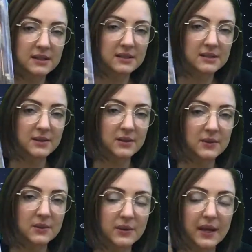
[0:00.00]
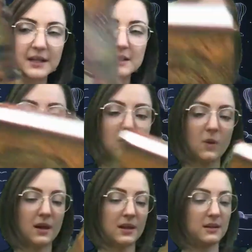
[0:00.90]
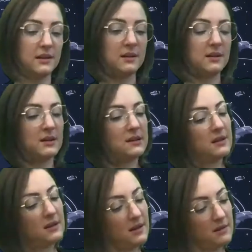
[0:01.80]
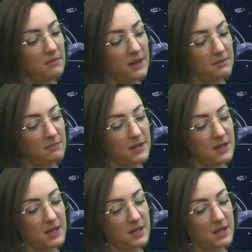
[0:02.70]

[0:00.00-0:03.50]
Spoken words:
So that one, it might be